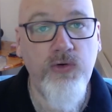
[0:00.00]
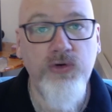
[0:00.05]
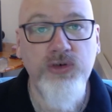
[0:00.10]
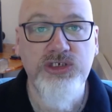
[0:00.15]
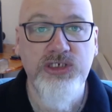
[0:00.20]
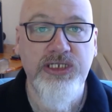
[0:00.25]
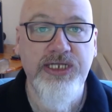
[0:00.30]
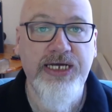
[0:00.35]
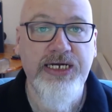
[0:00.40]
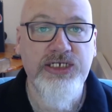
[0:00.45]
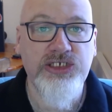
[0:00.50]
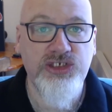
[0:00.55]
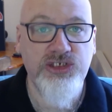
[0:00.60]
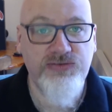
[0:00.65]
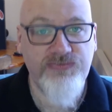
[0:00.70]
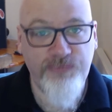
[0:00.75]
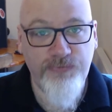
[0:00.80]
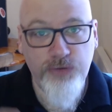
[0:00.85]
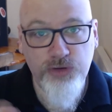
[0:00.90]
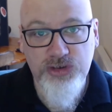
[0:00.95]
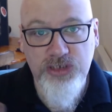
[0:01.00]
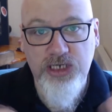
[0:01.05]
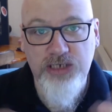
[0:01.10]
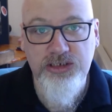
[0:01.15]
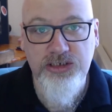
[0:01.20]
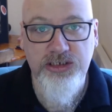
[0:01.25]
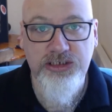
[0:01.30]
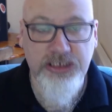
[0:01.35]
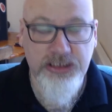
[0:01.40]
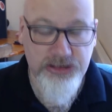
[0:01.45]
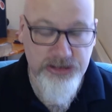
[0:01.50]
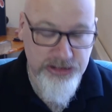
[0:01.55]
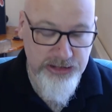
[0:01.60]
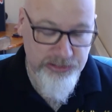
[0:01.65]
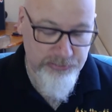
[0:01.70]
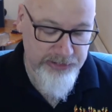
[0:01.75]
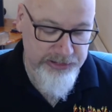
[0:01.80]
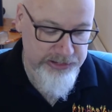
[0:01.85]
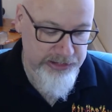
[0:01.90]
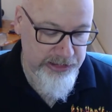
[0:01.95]
selections, 4 starter kits you
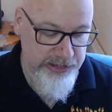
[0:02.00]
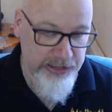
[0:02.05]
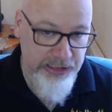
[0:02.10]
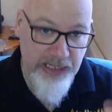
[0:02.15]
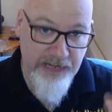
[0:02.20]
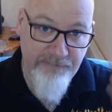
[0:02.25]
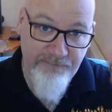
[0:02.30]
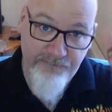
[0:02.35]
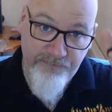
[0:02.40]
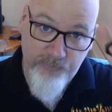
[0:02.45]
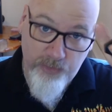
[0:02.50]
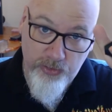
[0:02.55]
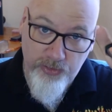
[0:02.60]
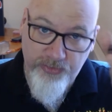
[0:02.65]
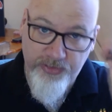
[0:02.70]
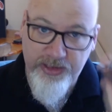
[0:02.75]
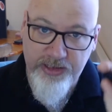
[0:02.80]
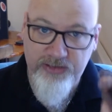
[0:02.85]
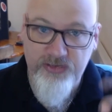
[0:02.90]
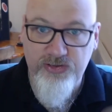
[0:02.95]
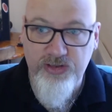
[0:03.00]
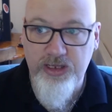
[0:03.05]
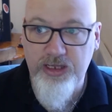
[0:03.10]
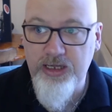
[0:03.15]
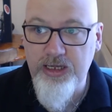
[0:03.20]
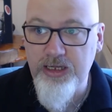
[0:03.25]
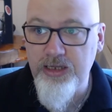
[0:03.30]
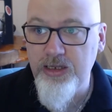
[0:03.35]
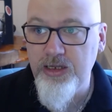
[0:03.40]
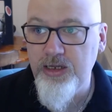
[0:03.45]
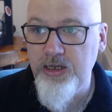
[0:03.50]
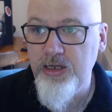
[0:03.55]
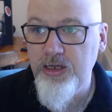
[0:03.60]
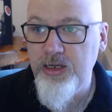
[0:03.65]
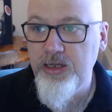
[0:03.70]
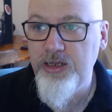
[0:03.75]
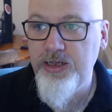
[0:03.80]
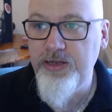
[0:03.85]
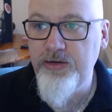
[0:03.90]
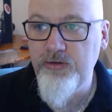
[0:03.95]
can basically get for this
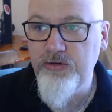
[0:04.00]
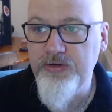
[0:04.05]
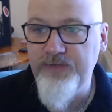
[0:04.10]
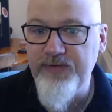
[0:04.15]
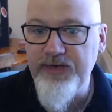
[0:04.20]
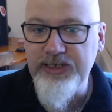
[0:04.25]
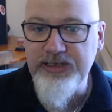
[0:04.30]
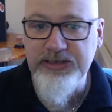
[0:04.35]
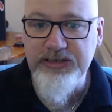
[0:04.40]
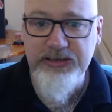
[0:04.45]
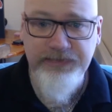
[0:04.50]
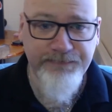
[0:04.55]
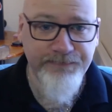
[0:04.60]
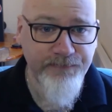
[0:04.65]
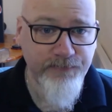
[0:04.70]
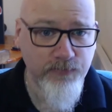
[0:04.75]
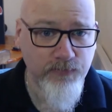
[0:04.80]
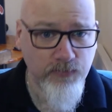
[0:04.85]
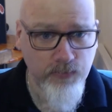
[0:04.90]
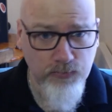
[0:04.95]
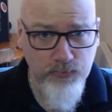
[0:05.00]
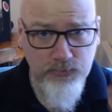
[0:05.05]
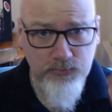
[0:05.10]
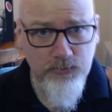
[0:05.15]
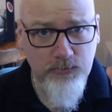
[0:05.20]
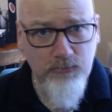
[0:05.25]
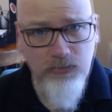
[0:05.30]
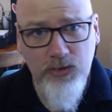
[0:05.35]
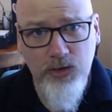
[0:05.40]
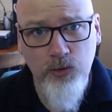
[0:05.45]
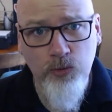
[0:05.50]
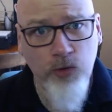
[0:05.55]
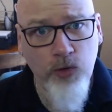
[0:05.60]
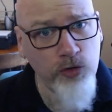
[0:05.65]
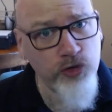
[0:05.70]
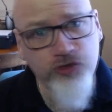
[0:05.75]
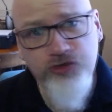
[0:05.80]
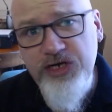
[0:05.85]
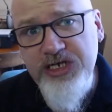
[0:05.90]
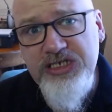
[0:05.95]
little device. We'll
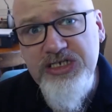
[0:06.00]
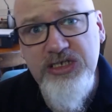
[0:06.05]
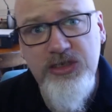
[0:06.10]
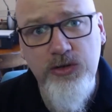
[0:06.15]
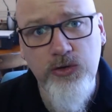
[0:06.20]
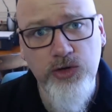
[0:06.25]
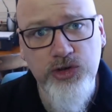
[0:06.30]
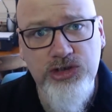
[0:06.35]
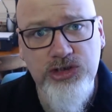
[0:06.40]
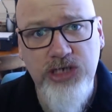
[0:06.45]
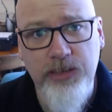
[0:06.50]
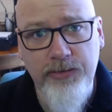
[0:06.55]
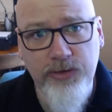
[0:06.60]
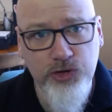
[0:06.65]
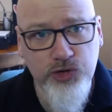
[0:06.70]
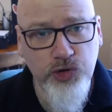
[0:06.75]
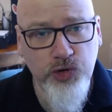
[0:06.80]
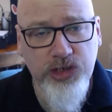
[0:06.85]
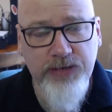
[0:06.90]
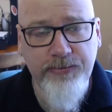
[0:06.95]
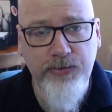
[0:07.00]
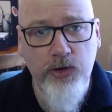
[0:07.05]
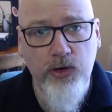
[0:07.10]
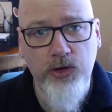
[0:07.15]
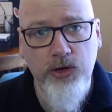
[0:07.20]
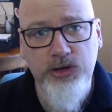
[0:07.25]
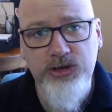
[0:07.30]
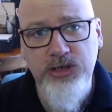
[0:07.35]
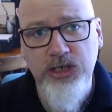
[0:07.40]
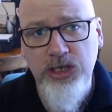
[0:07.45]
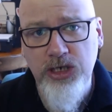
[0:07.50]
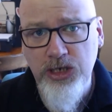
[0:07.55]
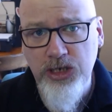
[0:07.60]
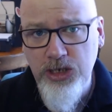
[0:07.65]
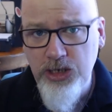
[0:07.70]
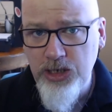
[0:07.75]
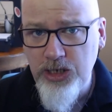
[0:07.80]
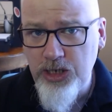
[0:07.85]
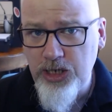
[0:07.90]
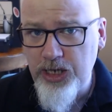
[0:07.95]
go straight to the close-up. I'll show you the box,
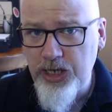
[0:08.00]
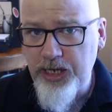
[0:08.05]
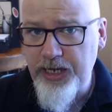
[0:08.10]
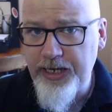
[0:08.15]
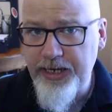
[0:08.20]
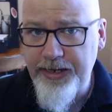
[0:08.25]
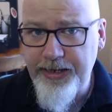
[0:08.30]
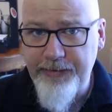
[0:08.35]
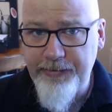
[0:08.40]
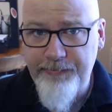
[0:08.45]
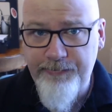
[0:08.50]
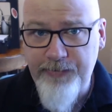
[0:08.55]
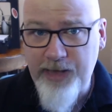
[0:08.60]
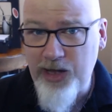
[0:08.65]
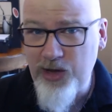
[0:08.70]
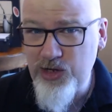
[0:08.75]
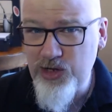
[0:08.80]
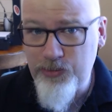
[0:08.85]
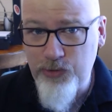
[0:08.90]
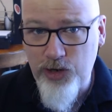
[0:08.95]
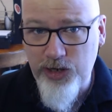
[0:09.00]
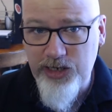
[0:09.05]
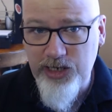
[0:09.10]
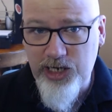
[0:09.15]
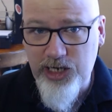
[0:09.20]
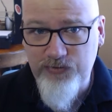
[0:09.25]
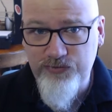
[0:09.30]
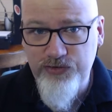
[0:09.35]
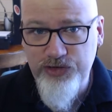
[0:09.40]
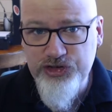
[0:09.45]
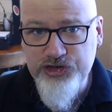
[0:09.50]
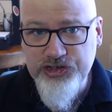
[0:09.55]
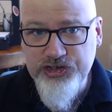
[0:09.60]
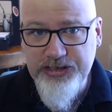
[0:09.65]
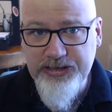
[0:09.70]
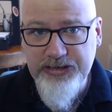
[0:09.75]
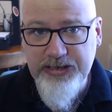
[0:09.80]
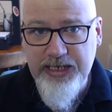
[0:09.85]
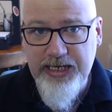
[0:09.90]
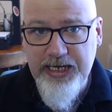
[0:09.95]
how you put a cartridge
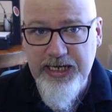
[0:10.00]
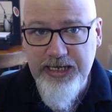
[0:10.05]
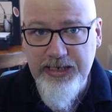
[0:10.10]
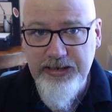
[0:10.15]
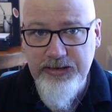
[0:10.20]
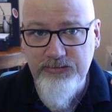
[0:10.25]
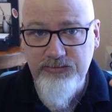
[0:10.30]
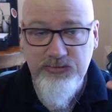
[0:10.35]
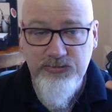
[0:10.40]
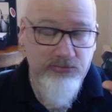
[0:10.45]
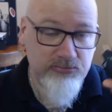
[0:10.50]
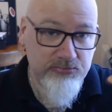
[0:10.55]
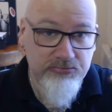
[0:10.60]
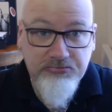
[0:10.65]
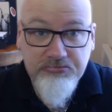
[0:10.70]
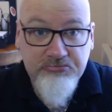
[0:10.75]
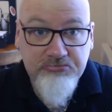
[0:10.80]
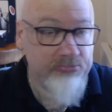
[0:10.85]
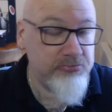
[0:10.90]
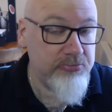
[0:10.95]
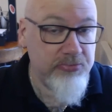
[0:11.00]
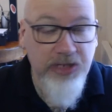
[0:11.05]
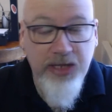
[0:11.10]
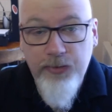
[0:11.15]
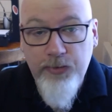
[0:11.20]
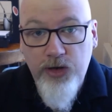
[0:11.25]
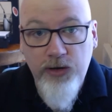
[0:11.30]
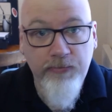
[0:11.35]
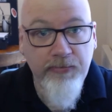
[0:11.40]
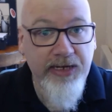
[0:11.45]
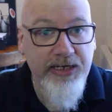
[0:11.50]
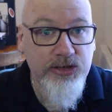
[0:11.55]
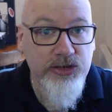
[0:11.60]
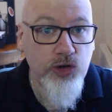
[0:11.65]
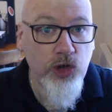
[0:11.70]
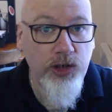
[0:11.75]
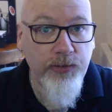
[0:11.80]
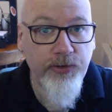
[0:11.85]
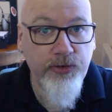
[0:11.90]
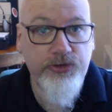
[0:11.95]
in, and then we'll come back and
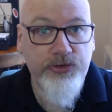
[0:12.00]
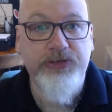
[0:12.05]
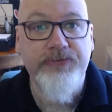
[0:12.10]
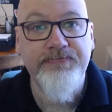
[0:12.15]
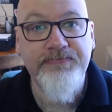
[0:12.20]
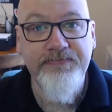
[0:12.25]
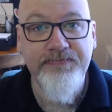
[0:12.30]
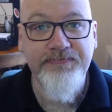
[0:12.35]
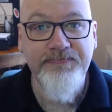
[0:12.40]
talk about it.